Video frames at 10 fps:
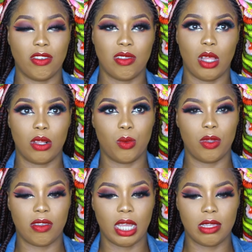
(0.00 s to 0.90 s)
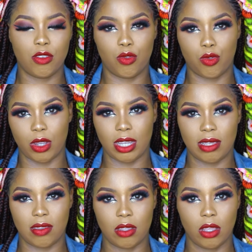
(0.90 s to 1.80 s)
just liked the way she had these
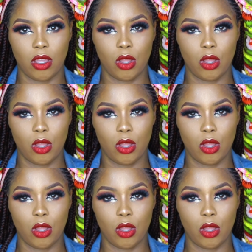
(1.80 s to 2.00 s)
dreads,